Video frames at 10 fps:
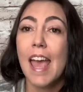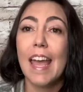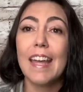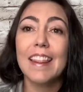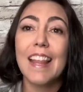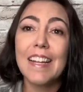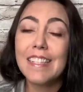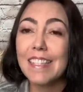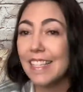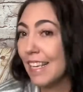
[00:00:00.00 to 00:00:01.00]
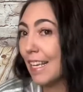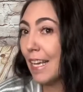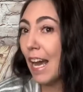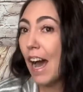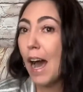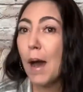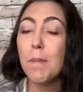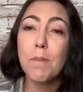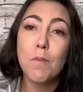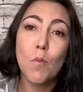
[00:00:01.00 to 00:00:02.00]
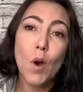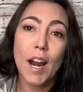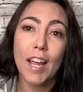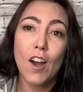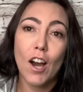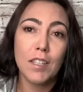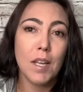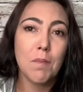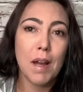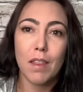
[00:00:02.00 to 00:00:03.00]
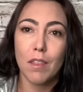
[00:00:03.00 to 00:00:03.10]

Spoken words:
And let's see what I got in my